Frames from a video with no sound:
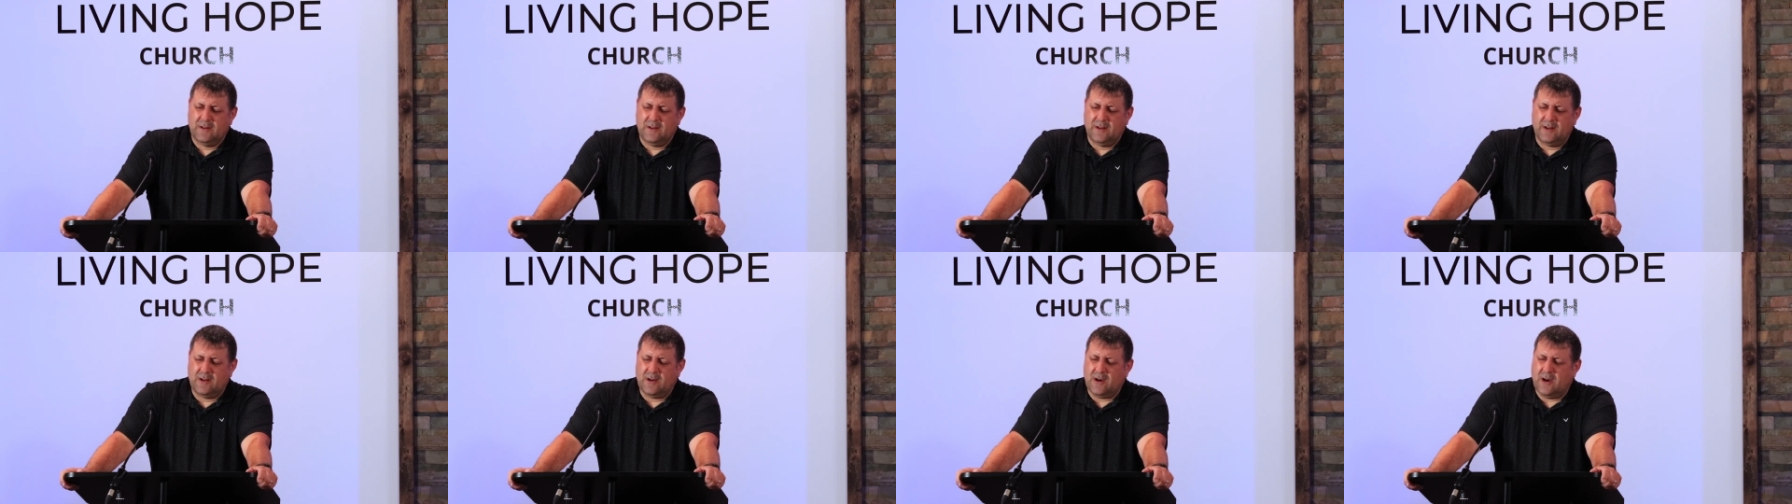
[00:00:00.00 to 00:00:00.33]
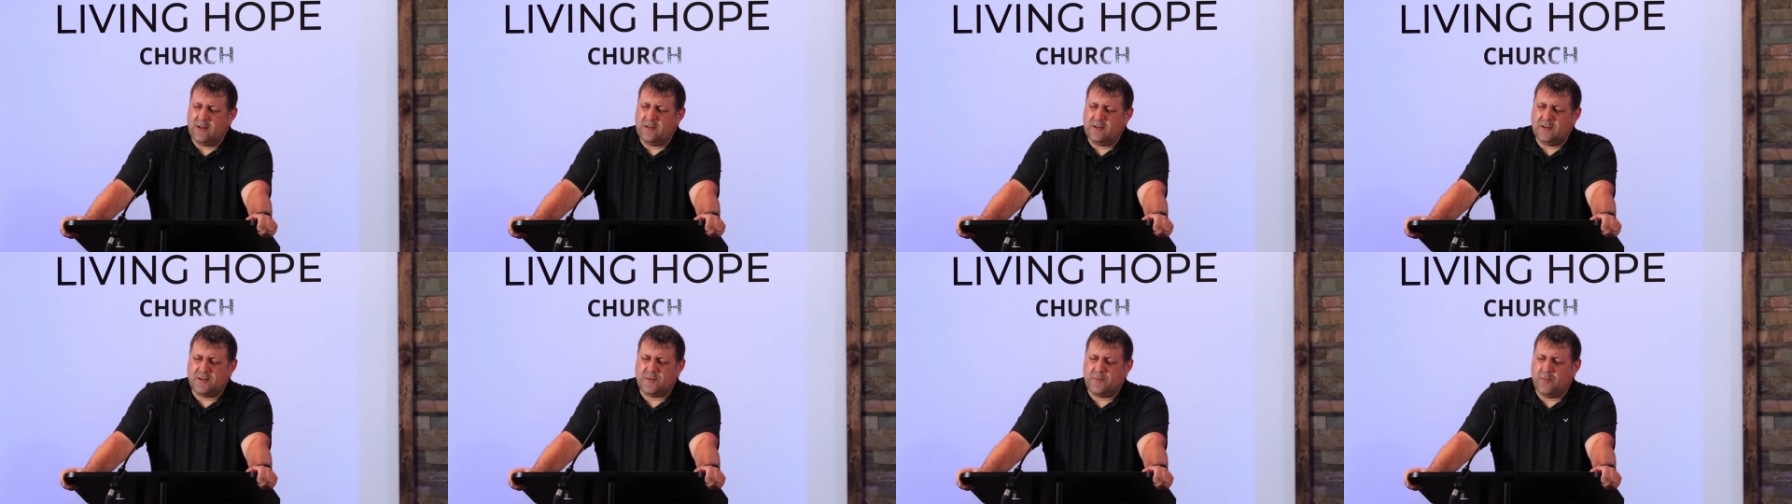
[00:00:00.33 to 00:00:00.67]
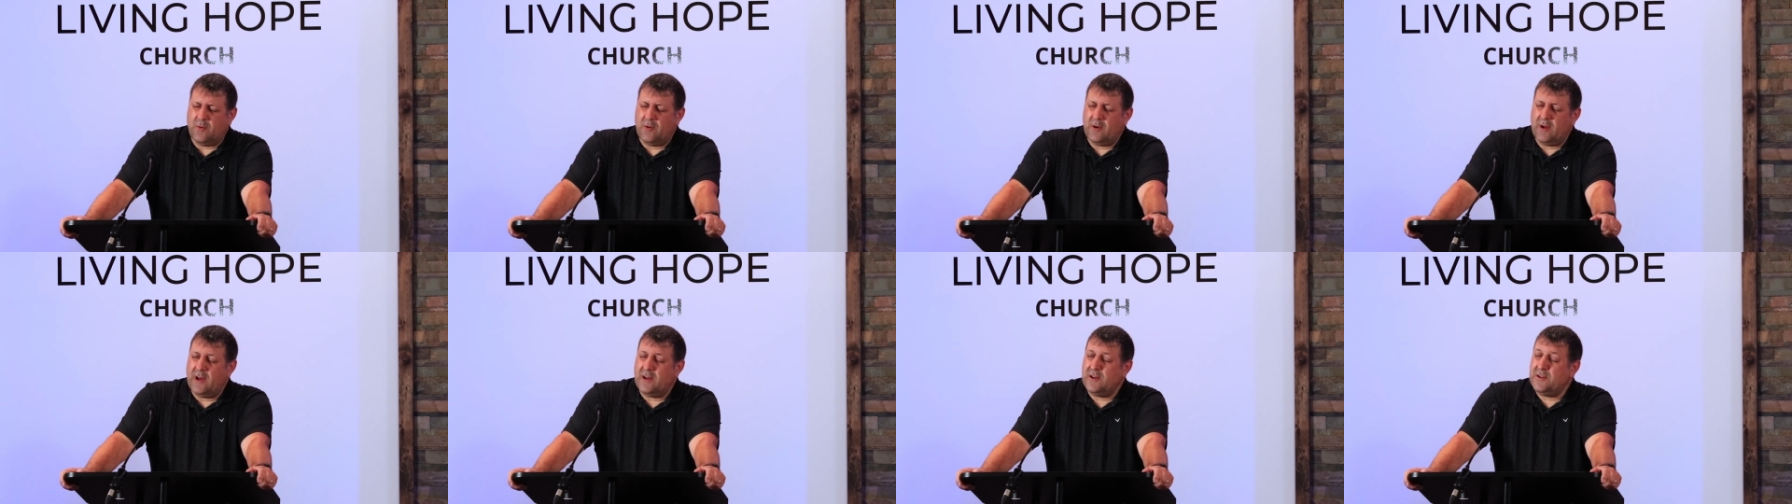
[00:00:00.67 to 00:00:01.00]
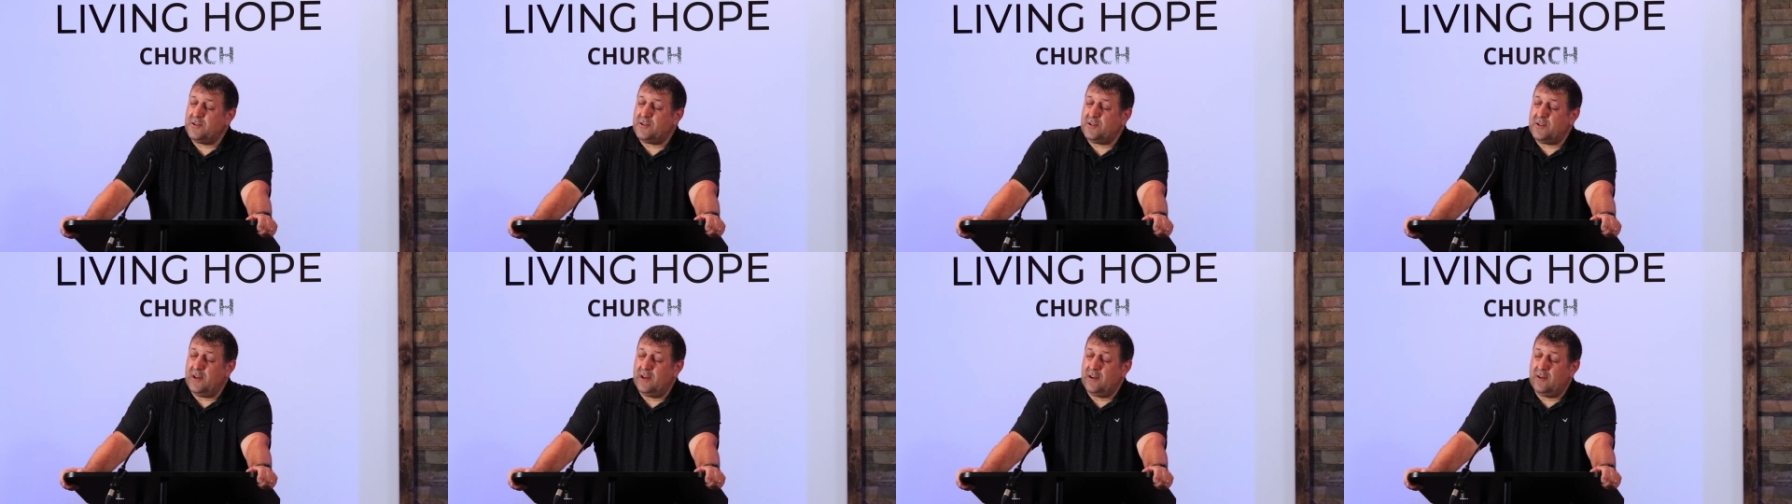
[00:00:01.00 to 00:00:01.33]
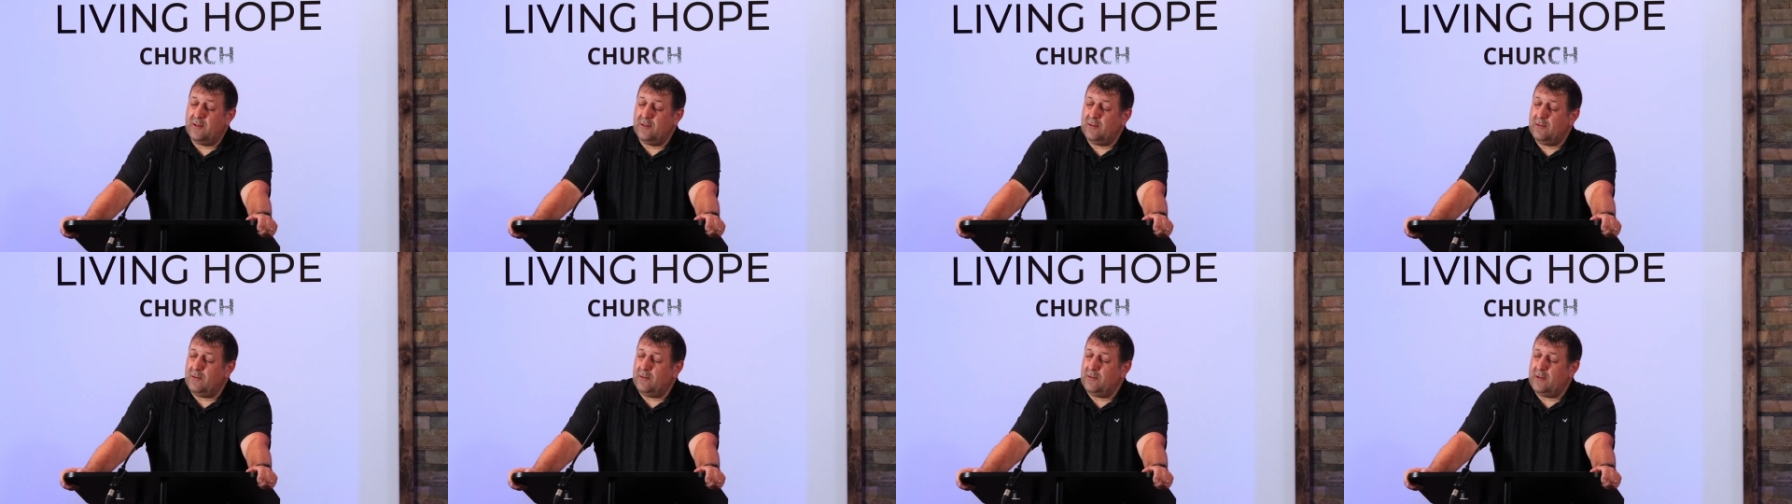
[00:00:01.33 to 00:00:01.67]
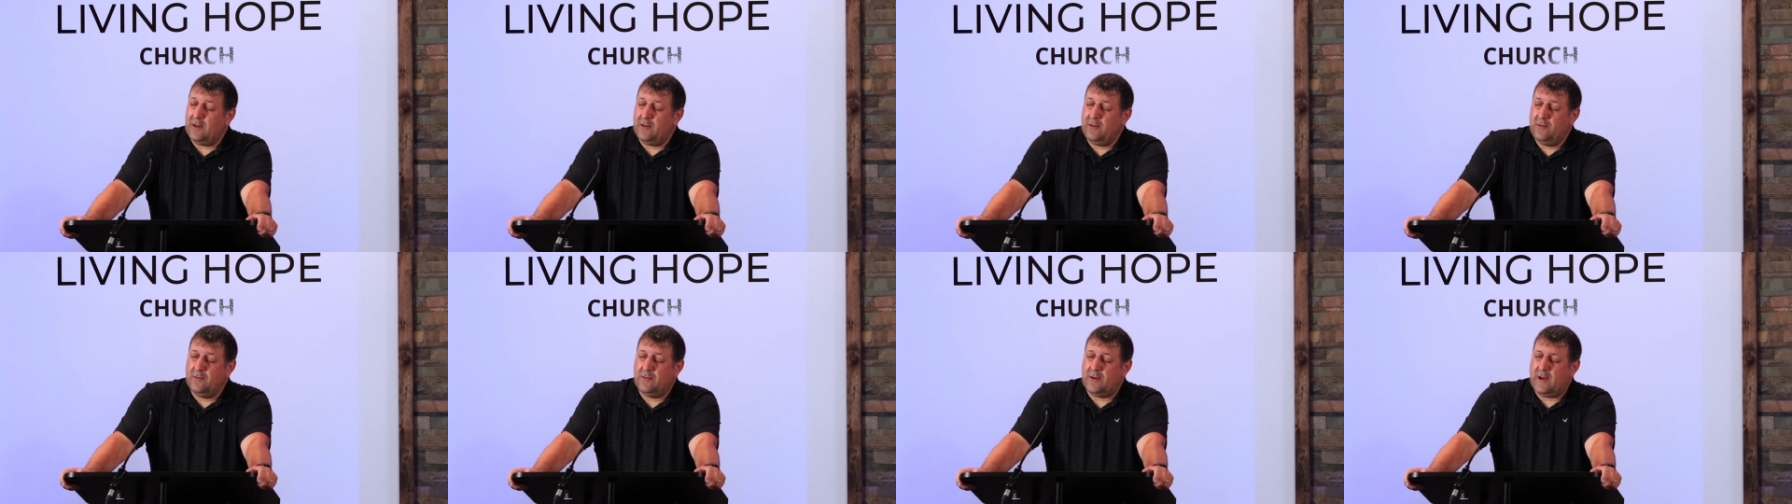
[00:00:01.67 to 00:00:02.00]
And God, this morning, I just thank you, Lord,
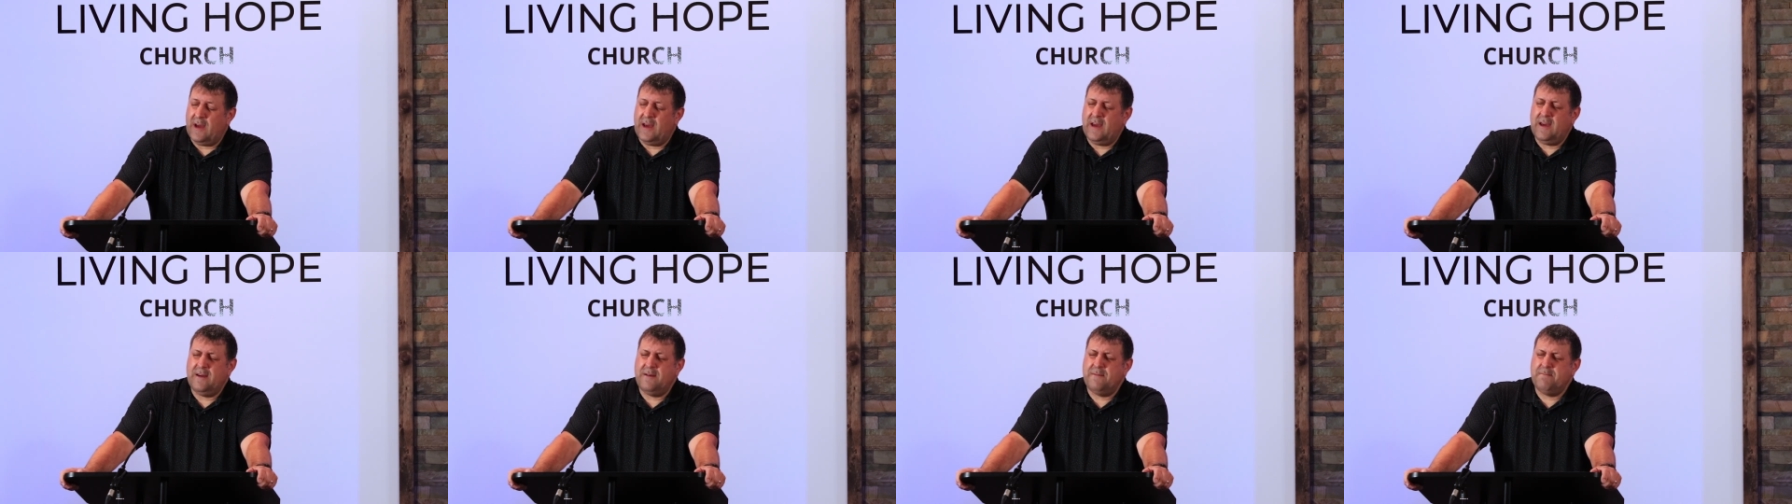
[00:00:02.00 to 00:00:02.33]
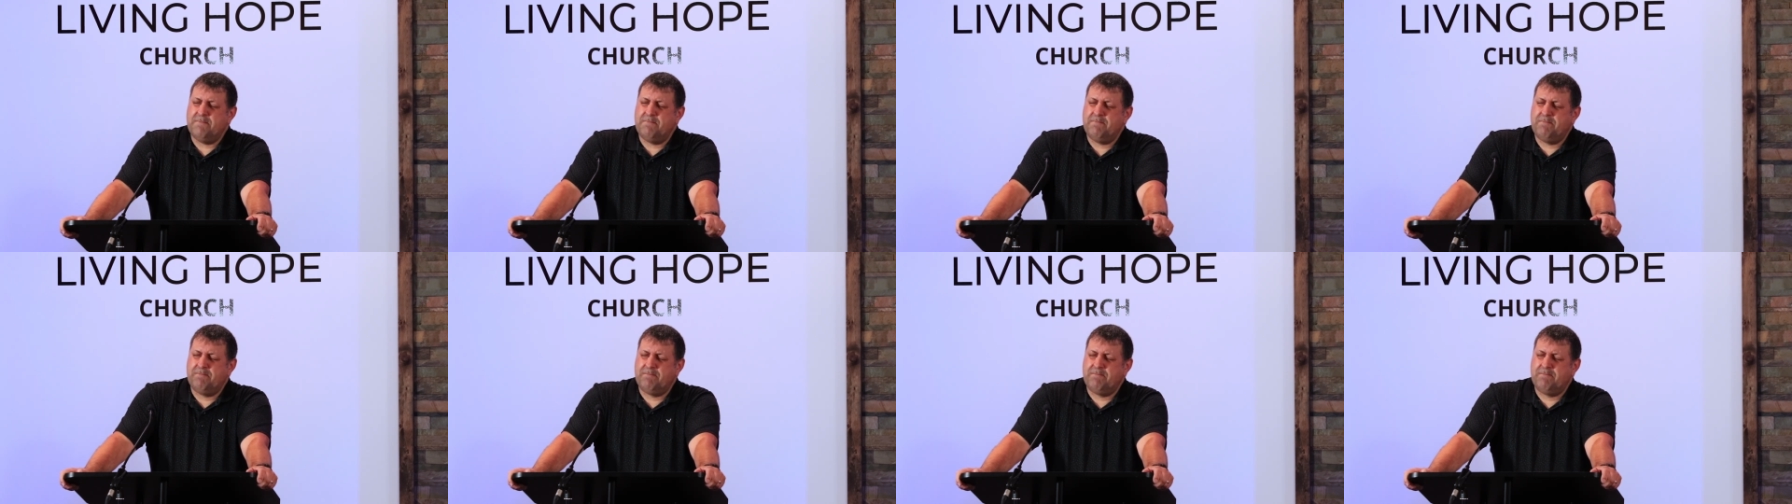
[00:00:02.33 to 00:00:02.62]
that you came.